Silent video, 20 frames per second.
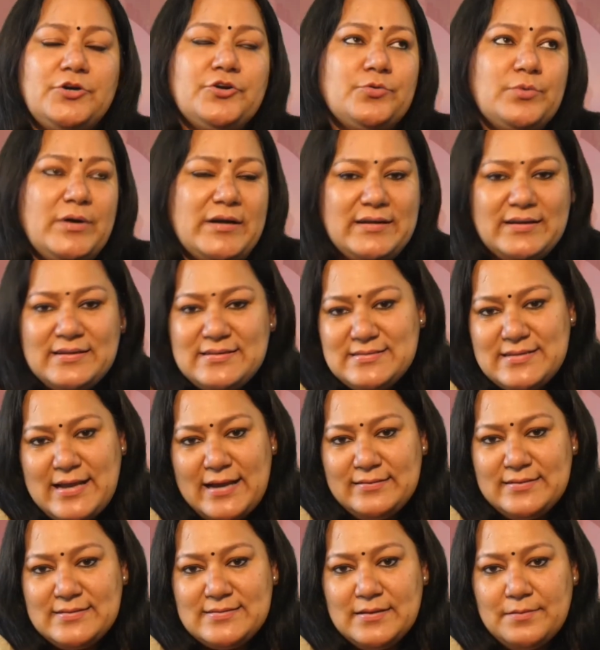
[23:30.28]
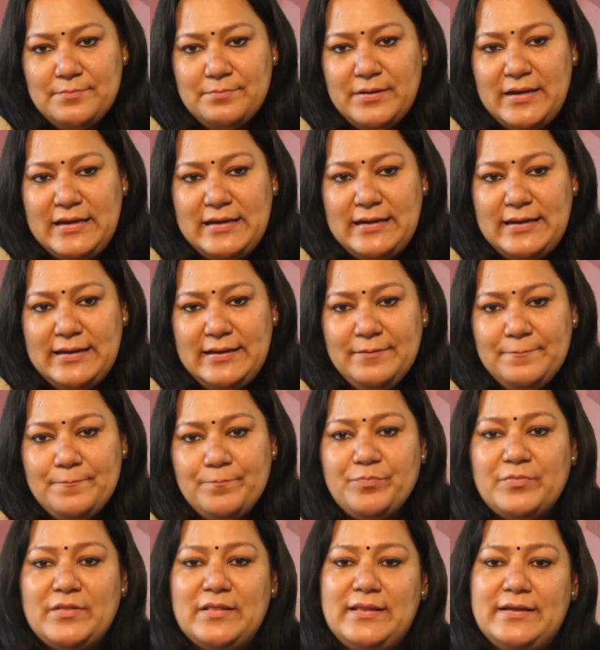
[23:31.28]
To understand this completely,
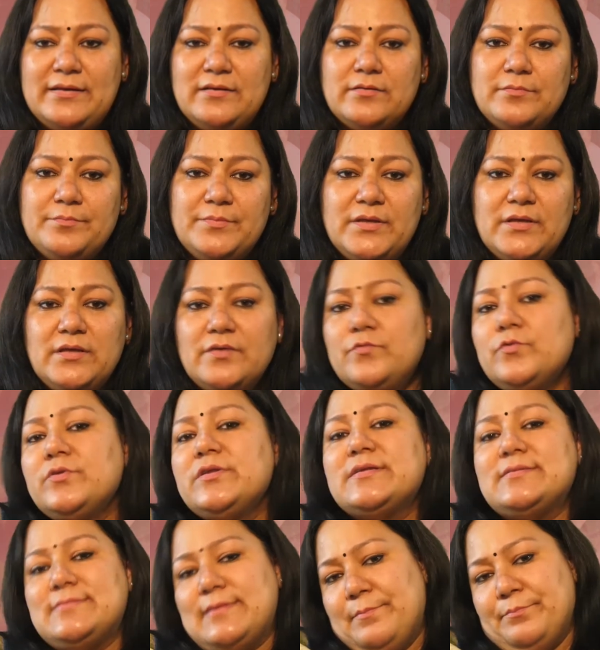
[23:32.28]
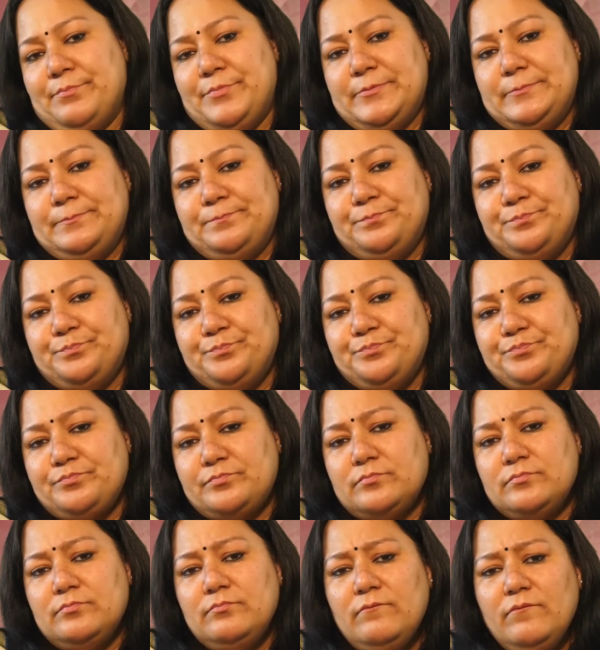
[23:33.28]
let me give you an example.
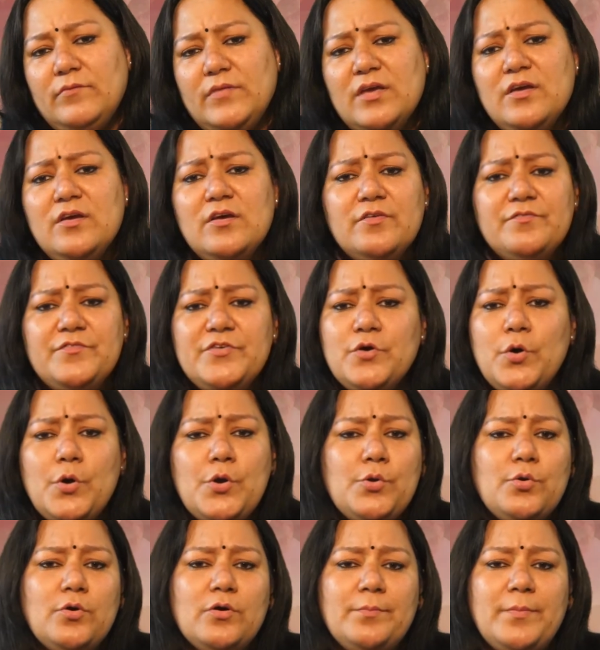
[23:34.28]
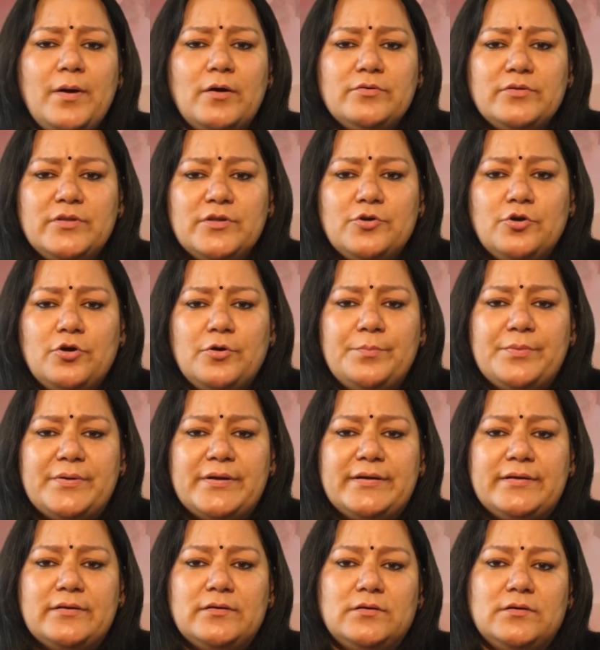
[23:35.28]
We all know about the
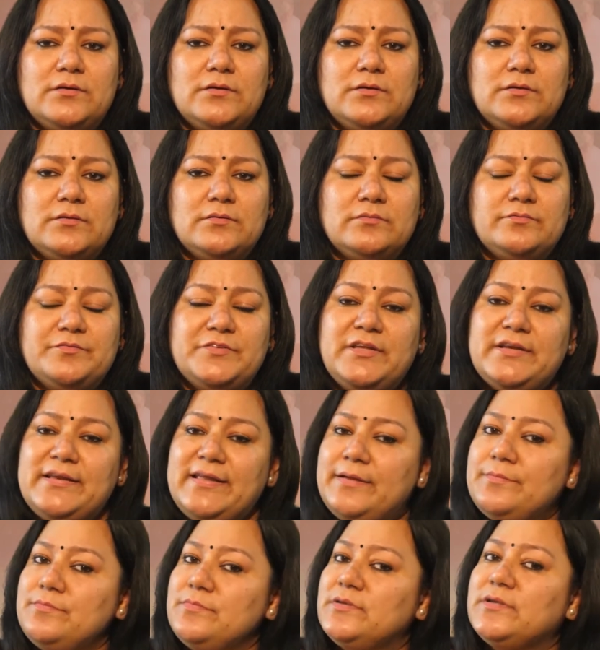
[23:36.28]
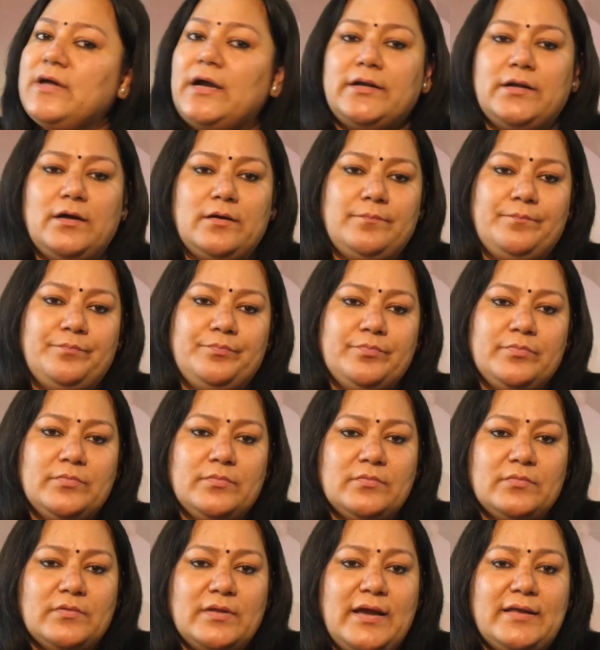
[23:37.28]
corporate uh, with the name Tata
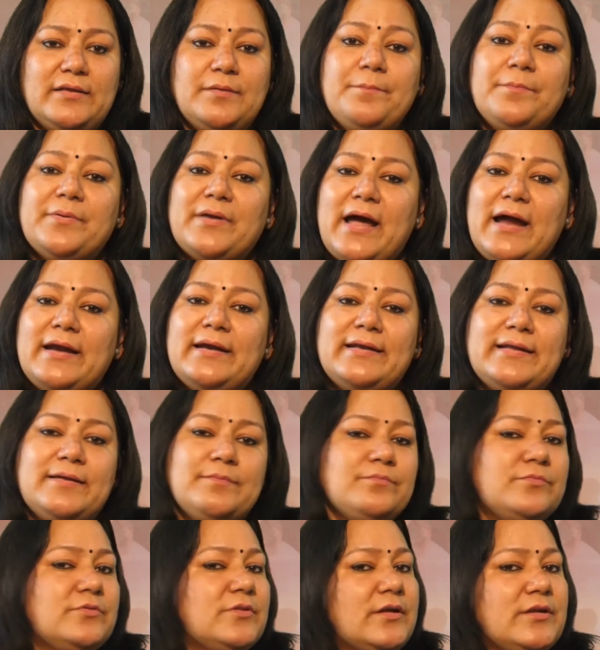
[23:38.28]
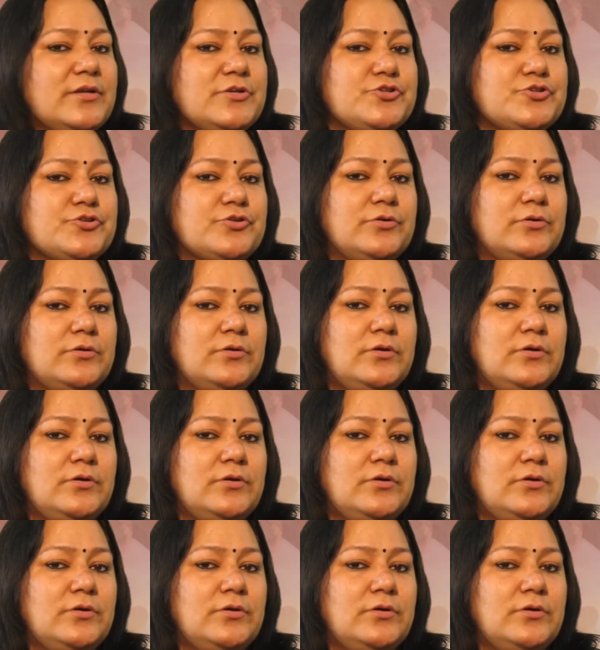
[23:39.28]
and the brand name Tanishq.